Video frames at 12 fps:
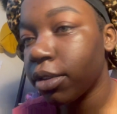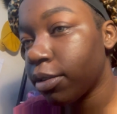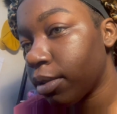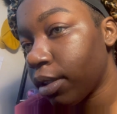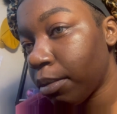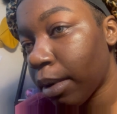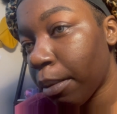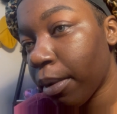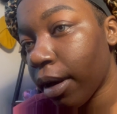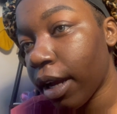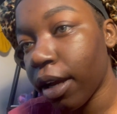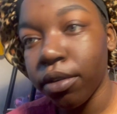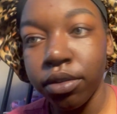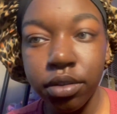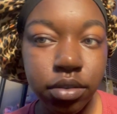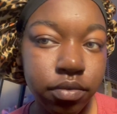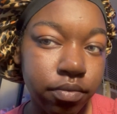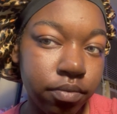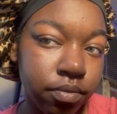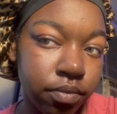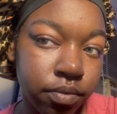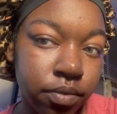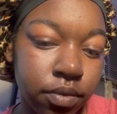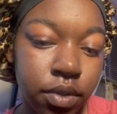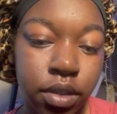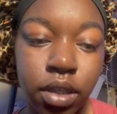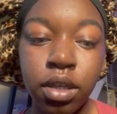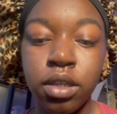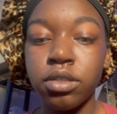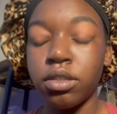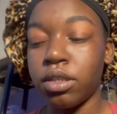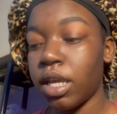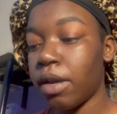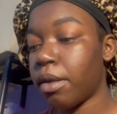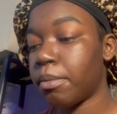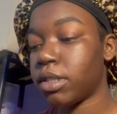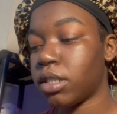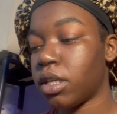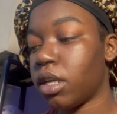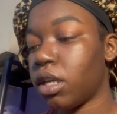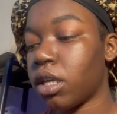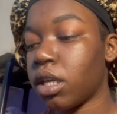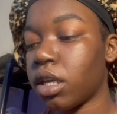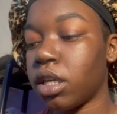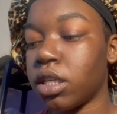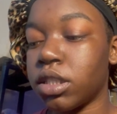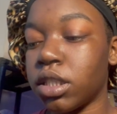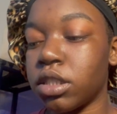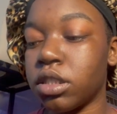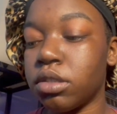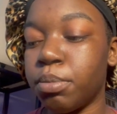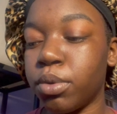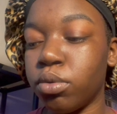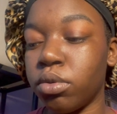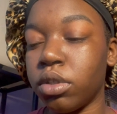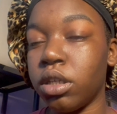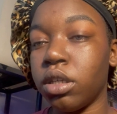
Between my brows. So now what I'm gonna take is a spoon.